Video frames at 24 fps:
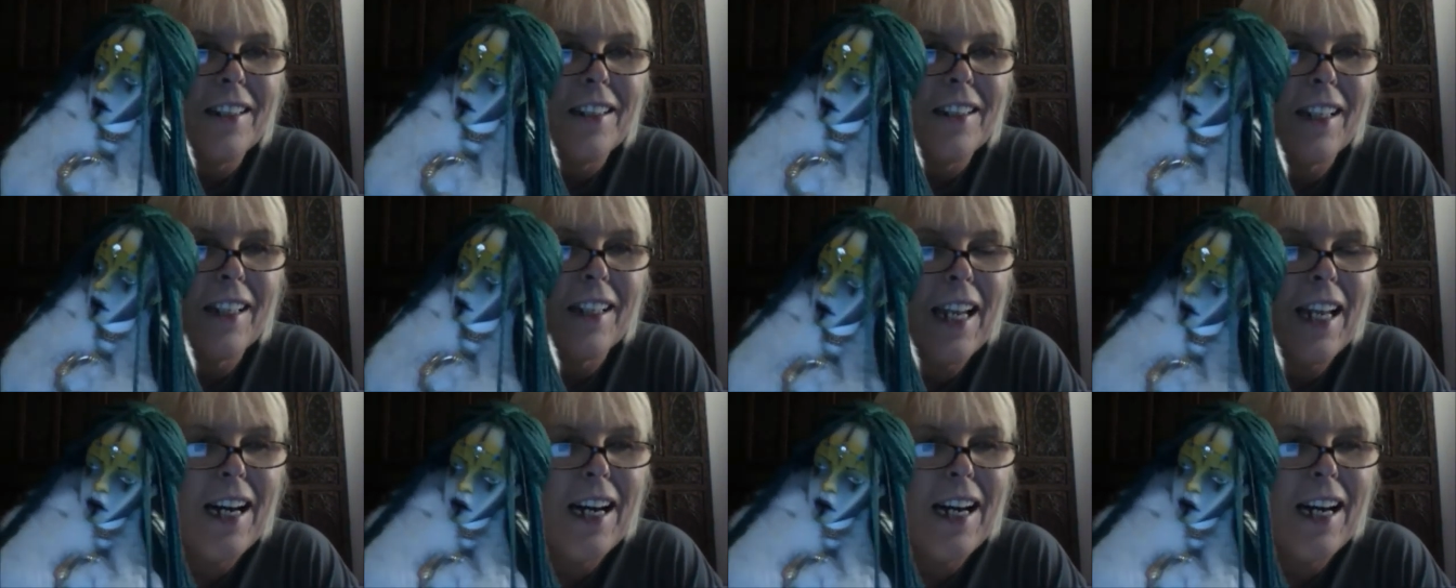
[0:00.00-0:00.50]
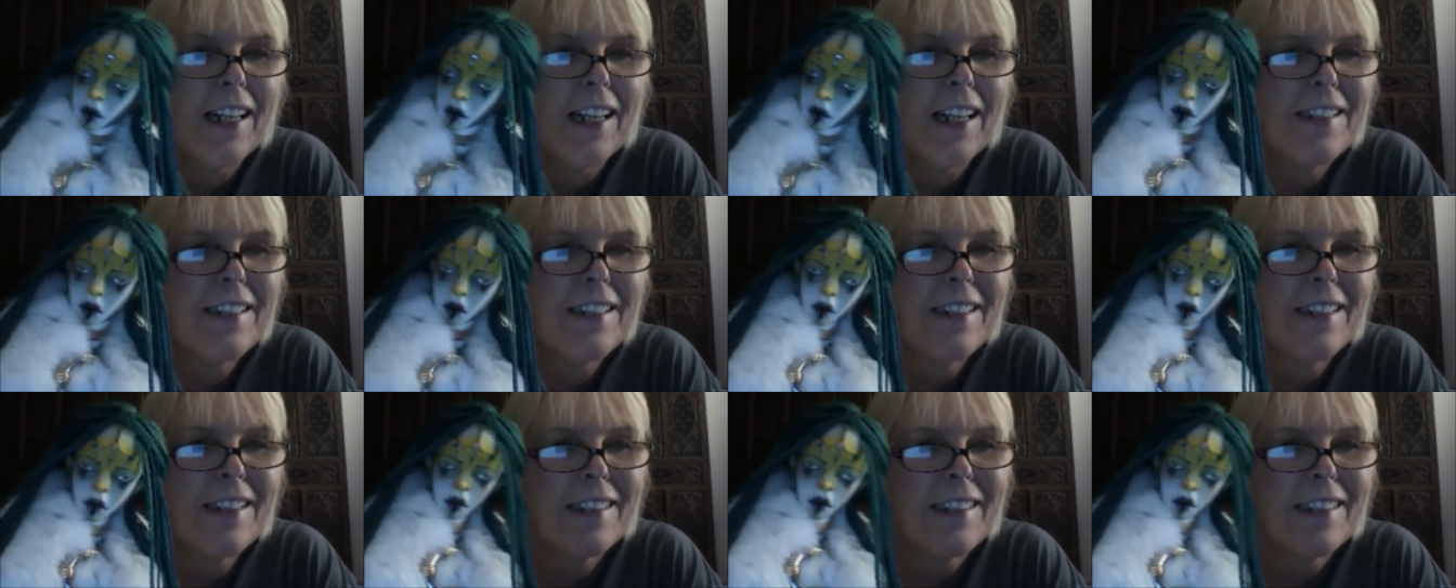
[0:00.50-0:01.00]
the class
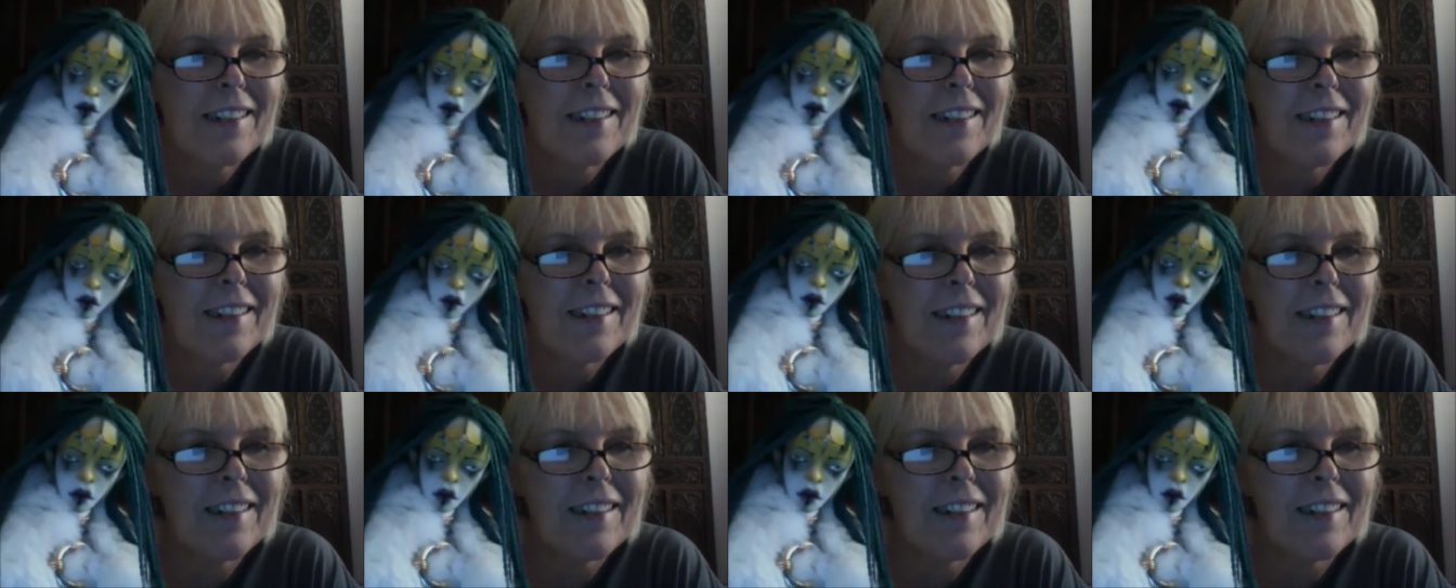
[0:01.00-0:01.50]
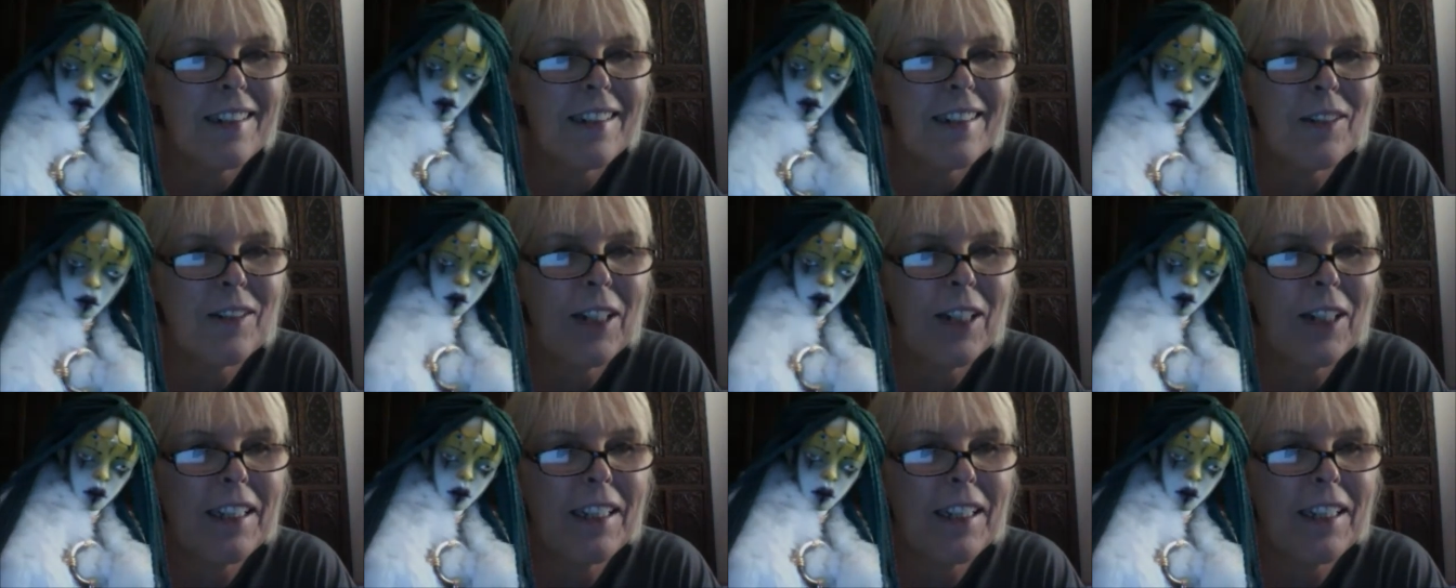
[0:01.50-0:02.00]

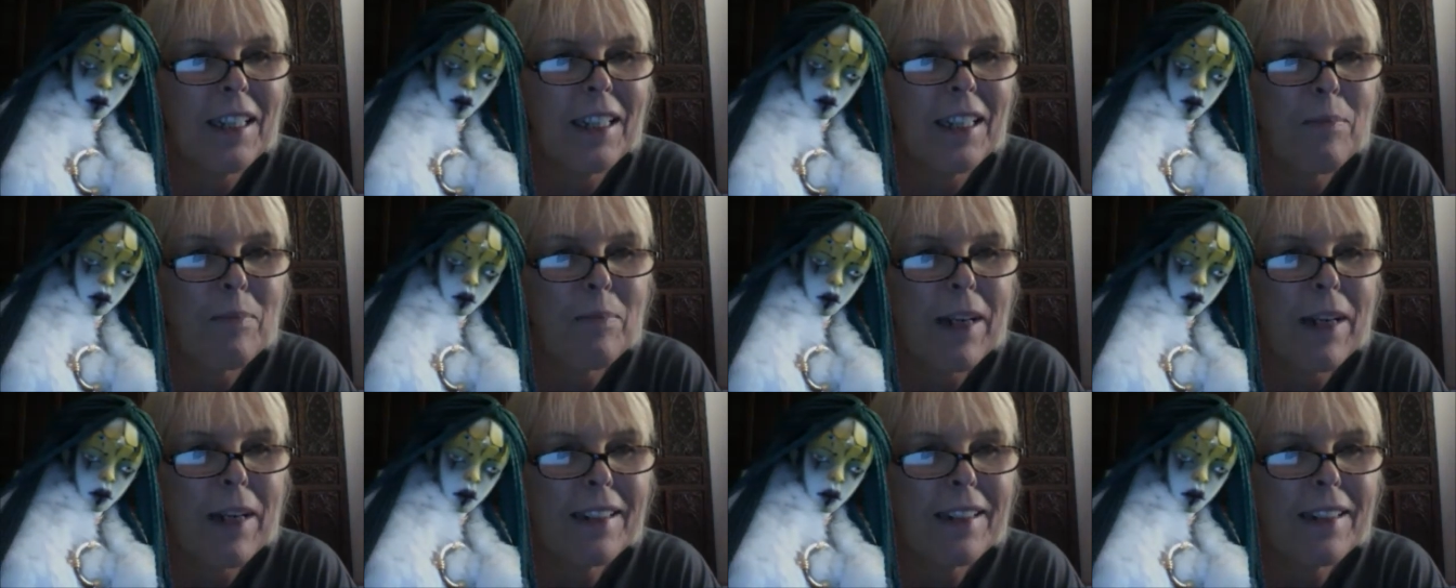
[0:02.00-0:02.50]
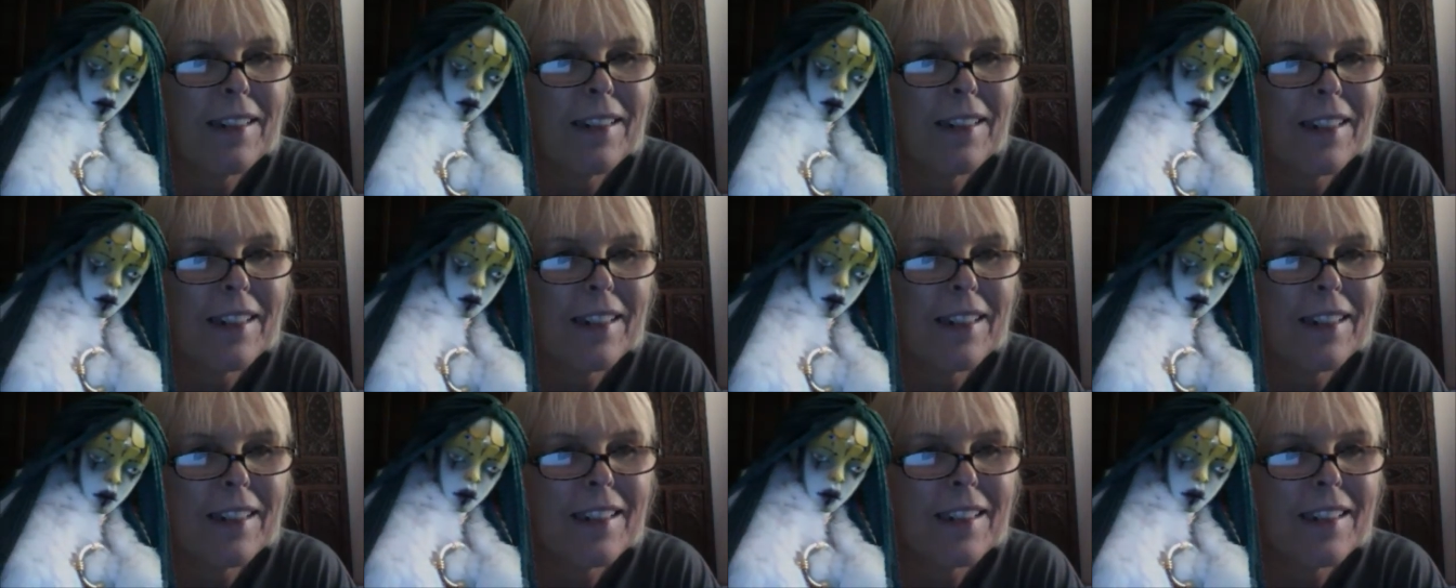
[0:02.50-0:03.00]
so I could get back to
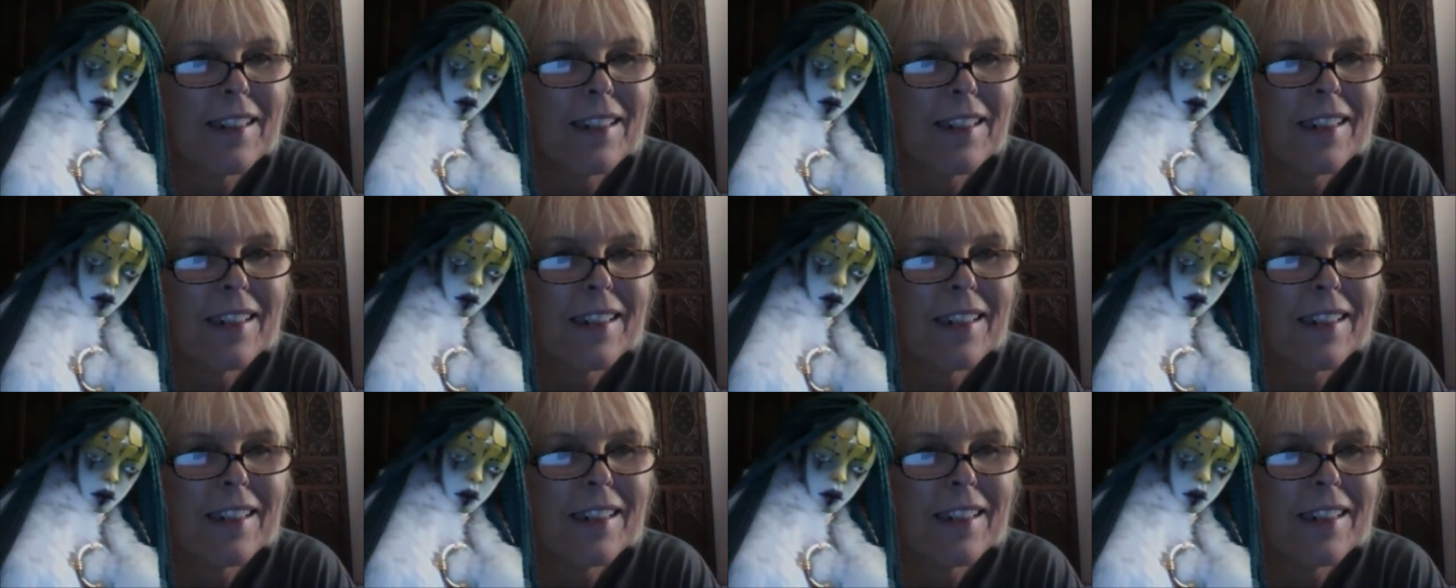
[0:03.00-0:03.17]
this.